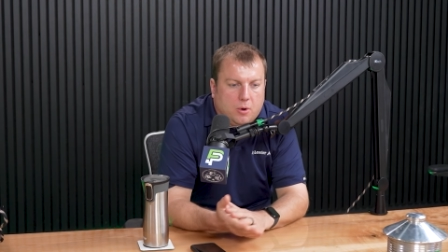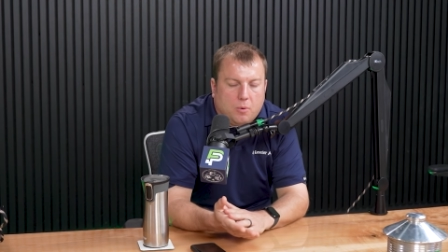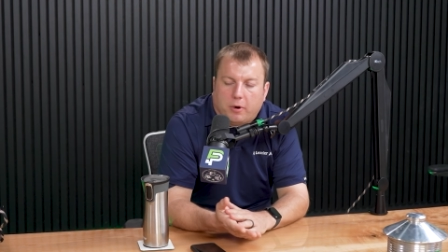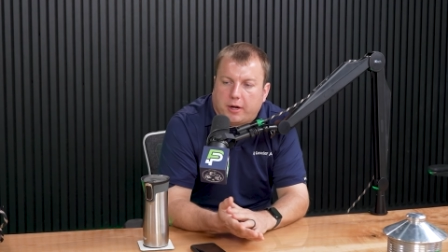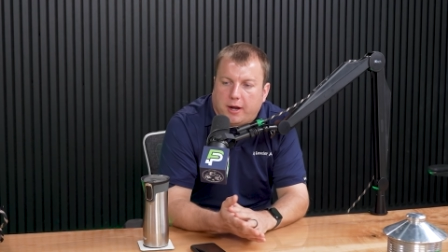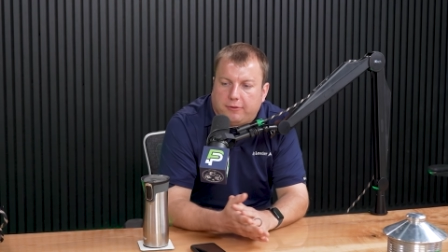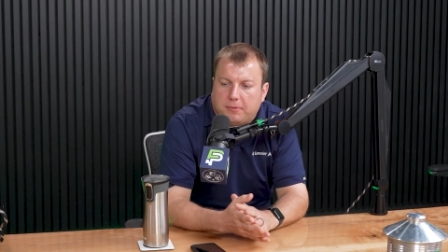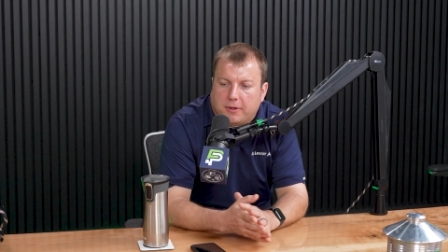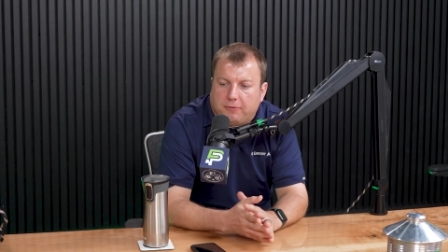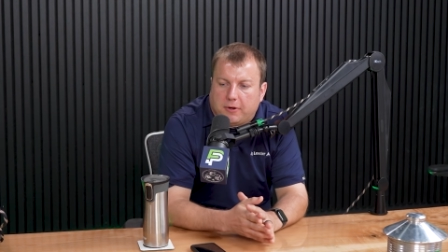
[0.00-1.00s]
working on
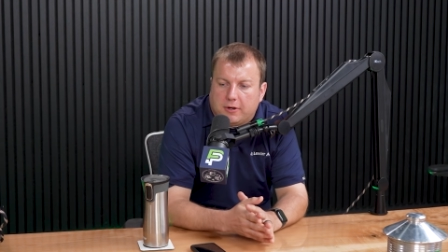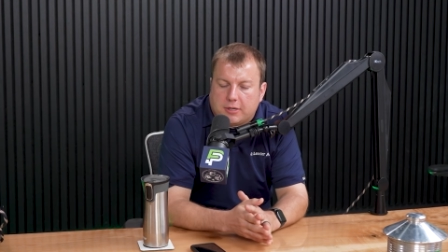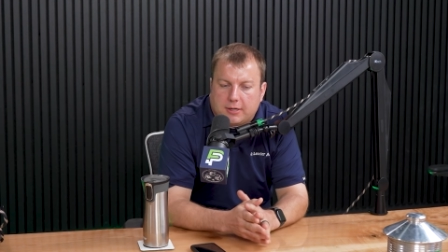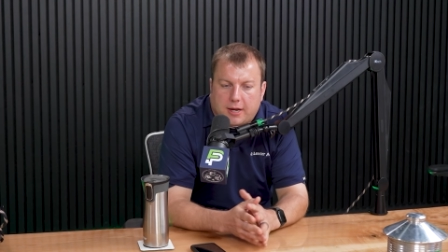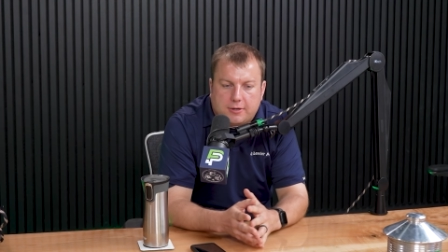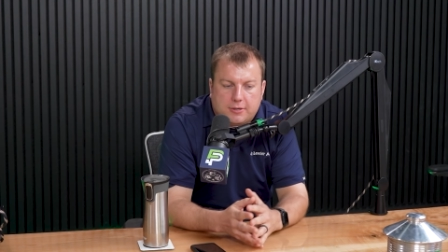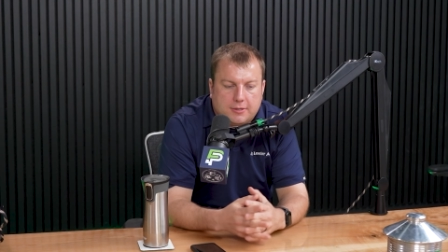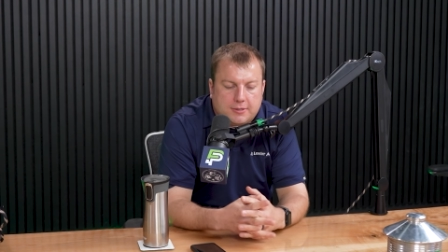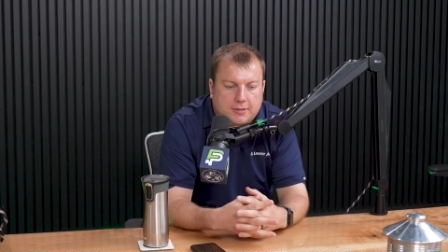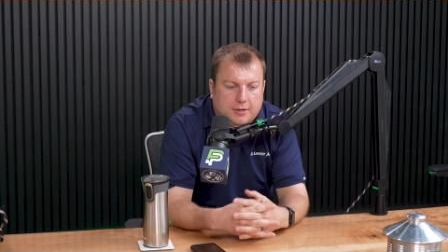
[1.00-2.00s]
some of the finishing
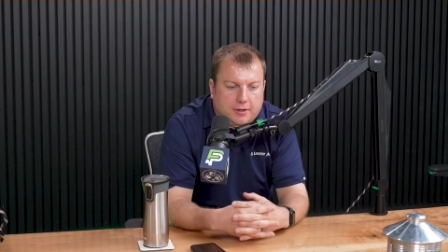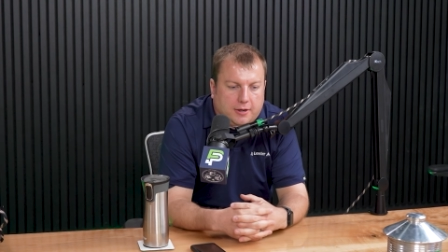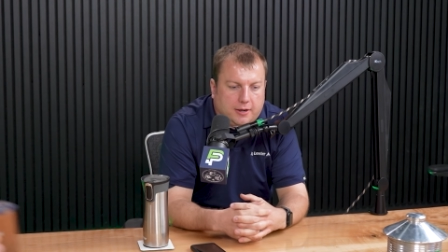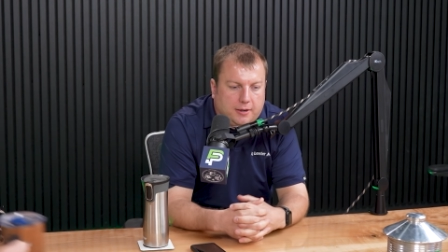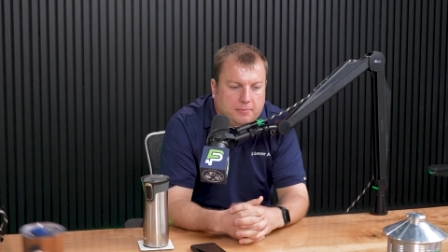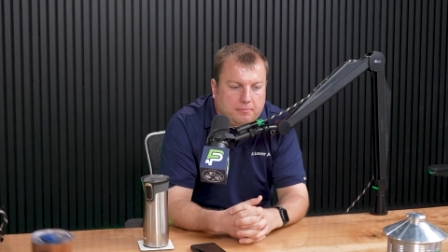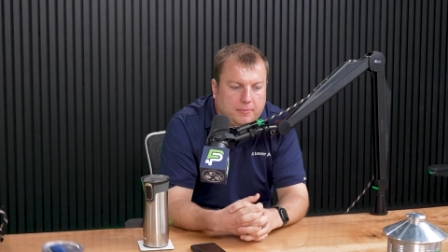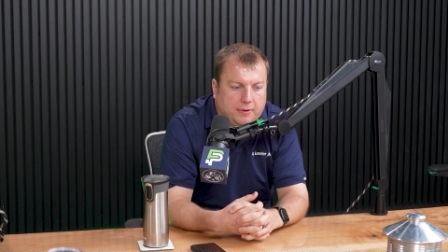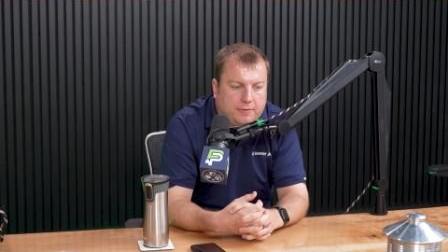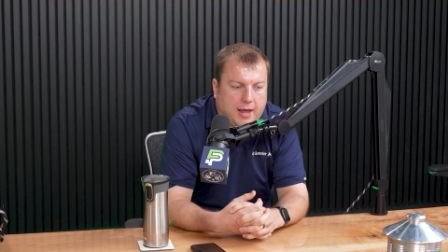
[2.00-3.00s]
touches
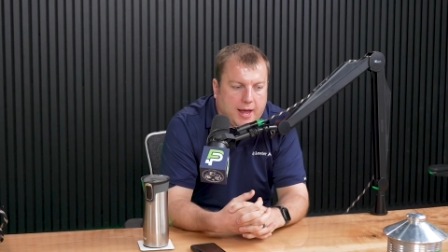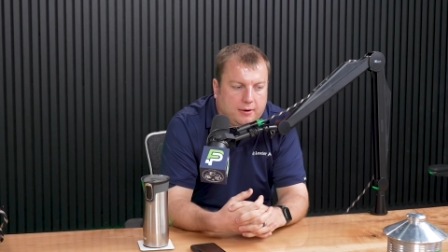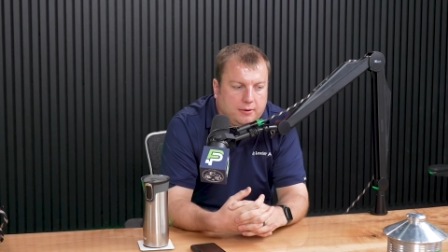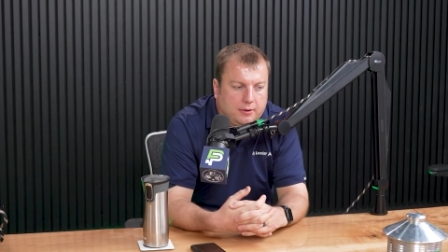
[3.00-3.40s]
of that.